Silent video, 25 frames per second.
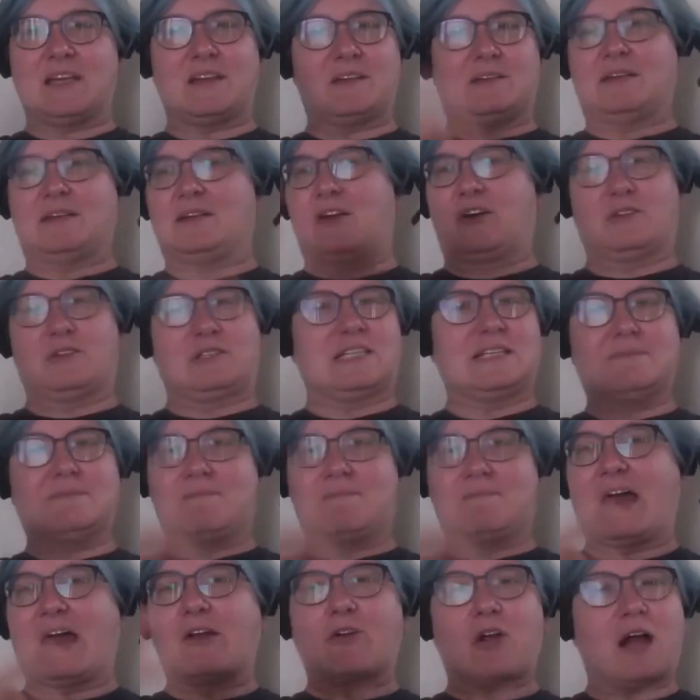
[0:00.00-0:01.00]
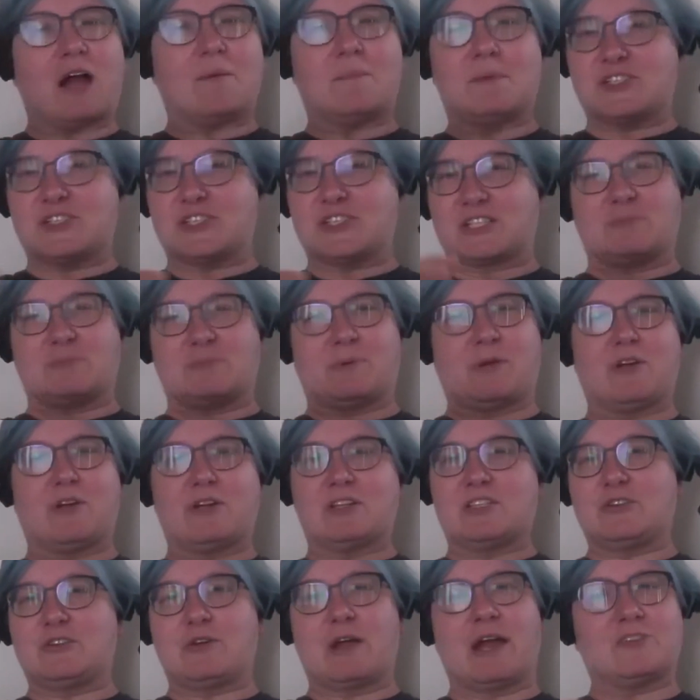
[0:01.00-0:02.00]
You know, it didn't matter how much
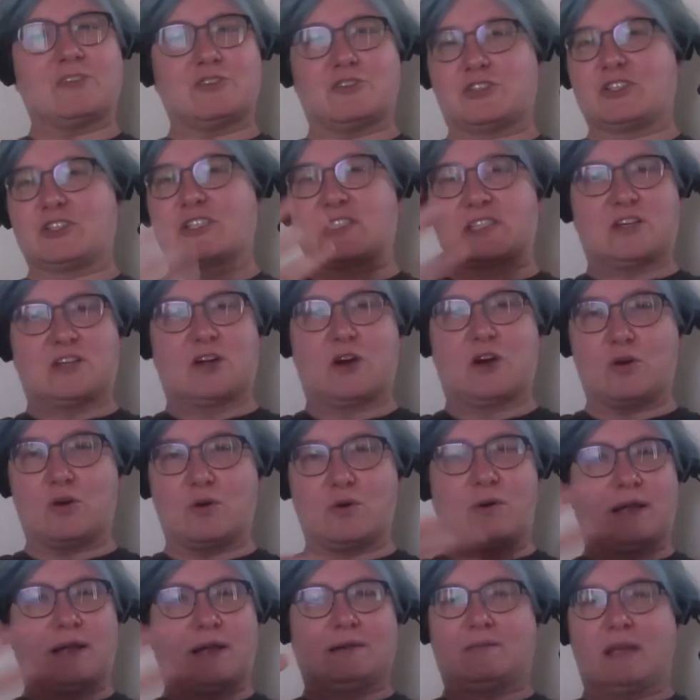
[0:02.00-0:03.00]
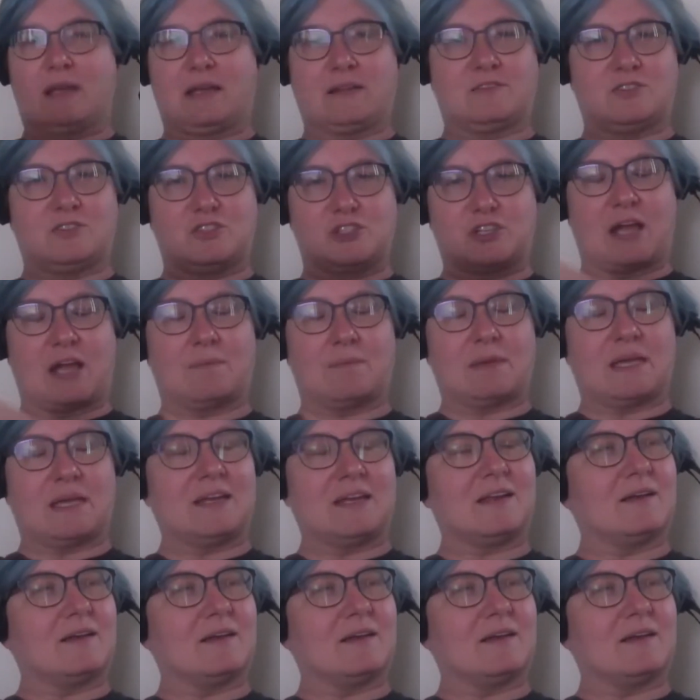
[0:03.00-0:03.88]
experience you had, you could just go and chime in.